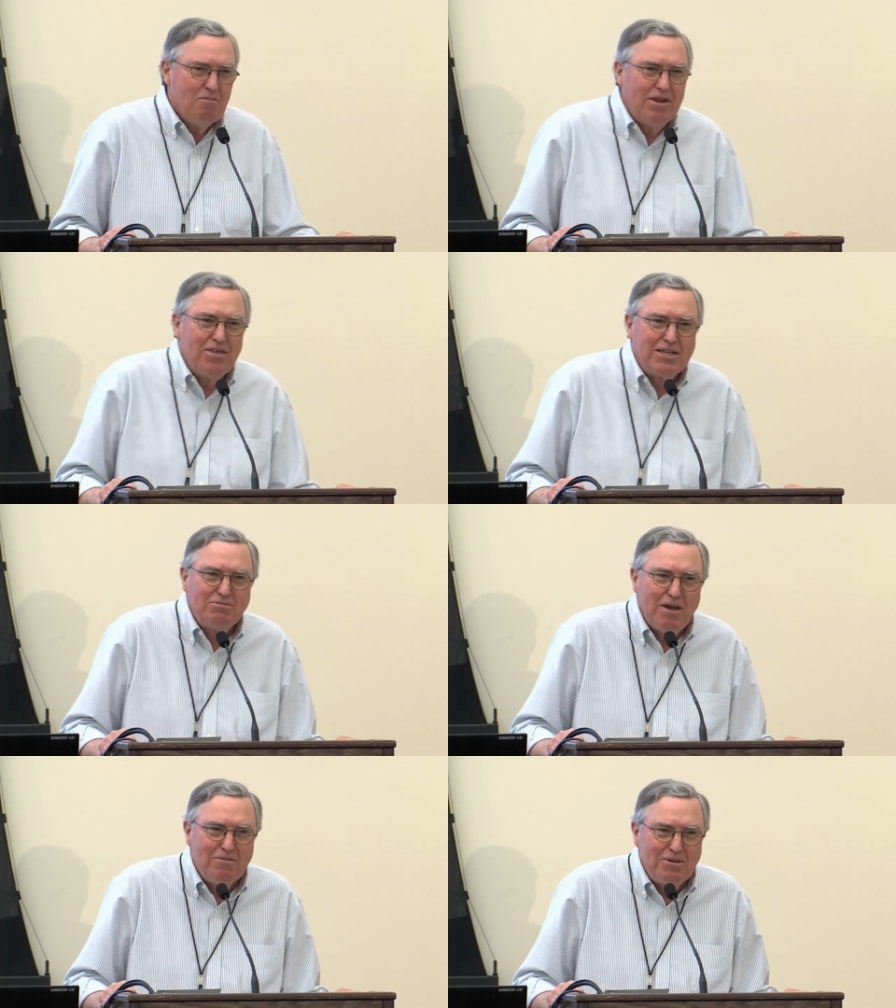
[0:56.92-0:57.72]
but I think it's
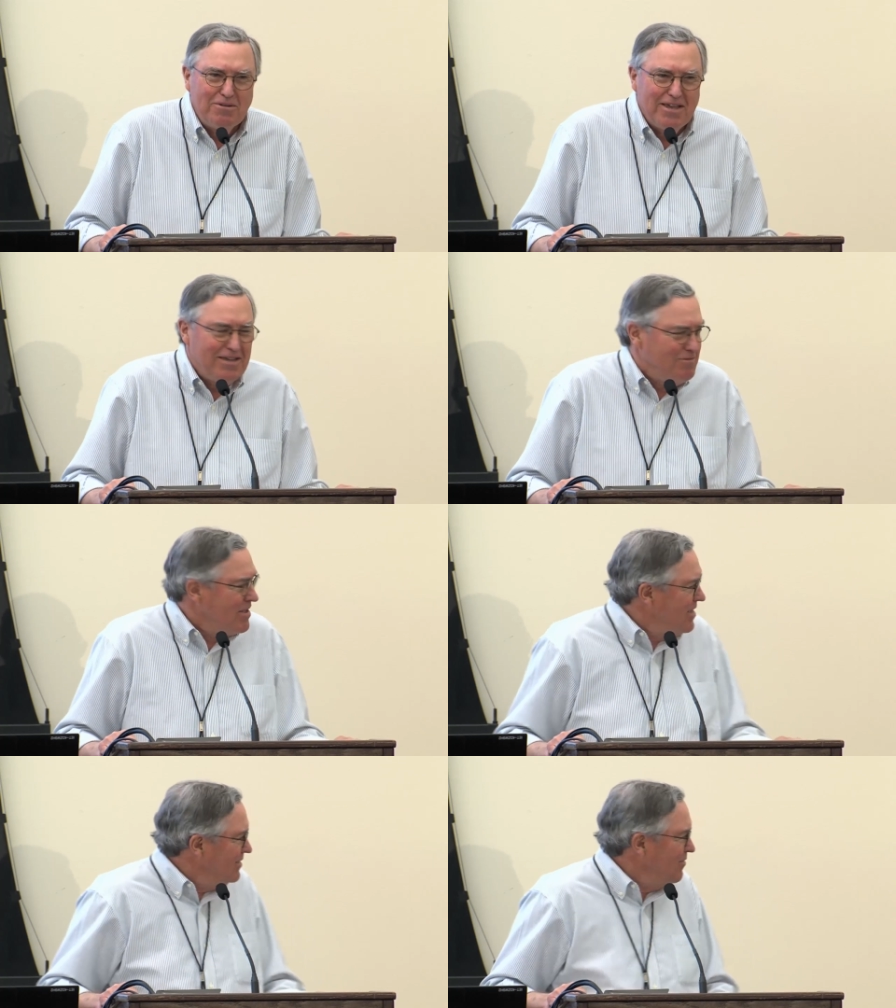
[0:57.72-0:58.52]
probably
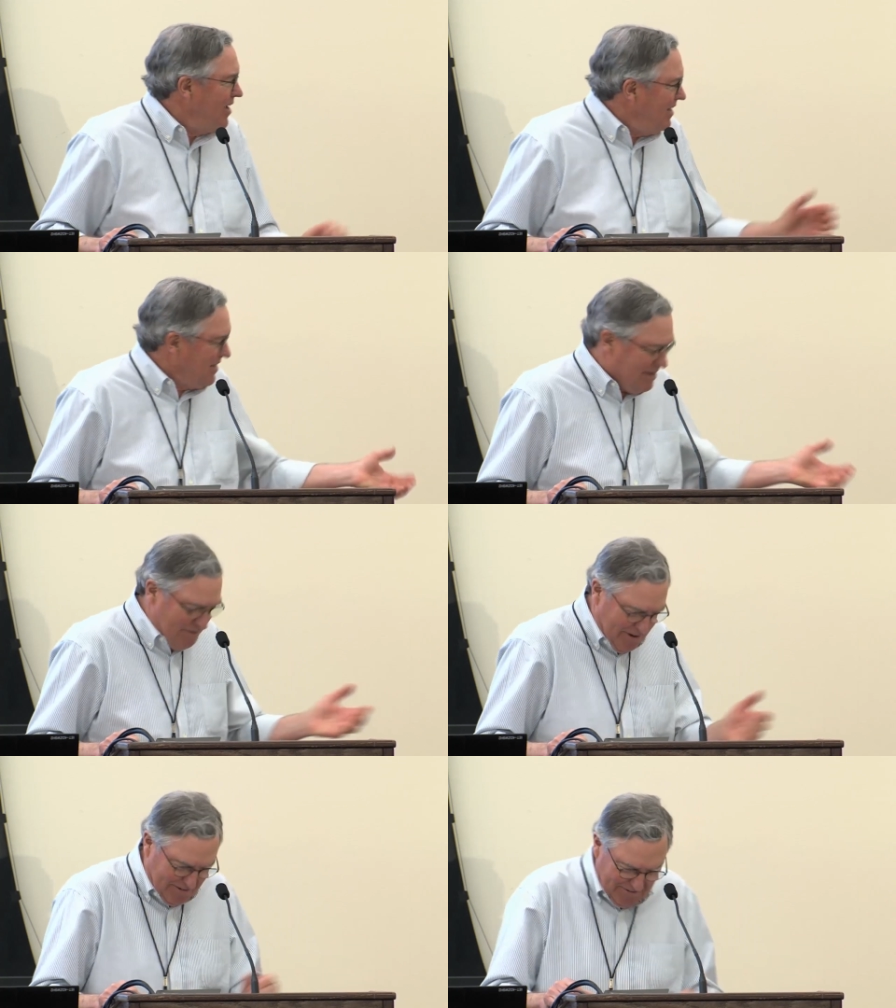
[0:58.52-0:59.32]
okay. So anyway, go
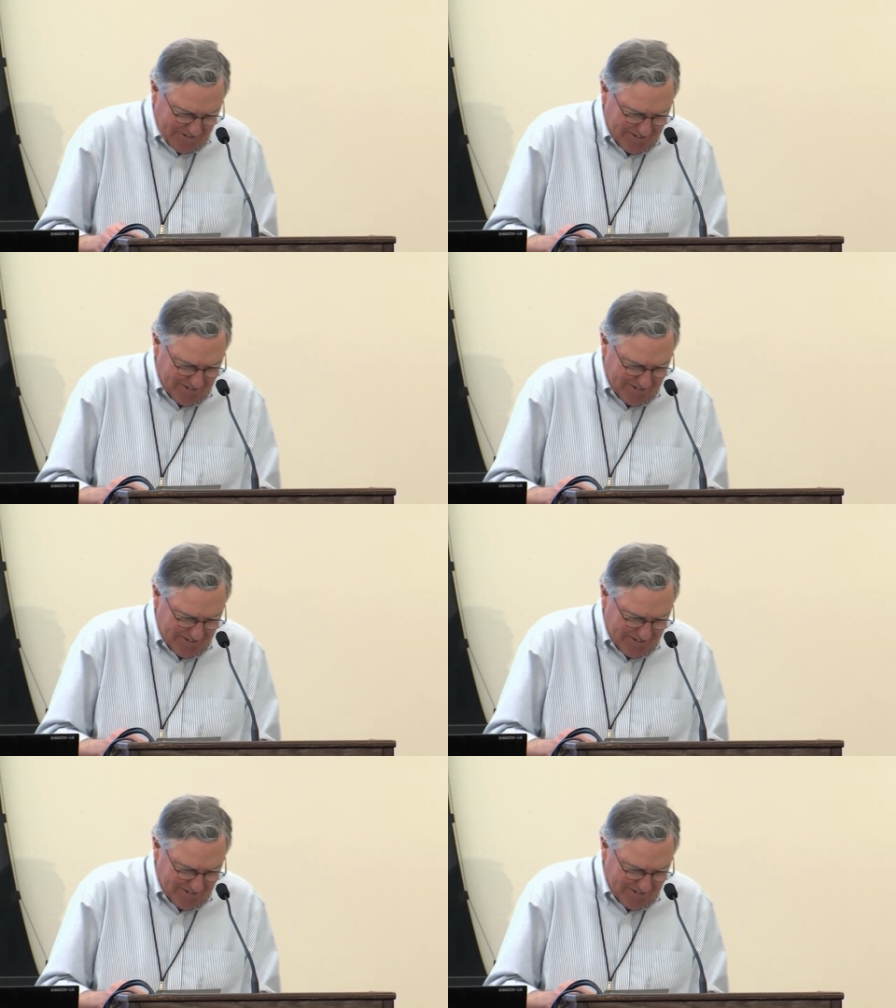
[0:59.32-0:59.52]
on.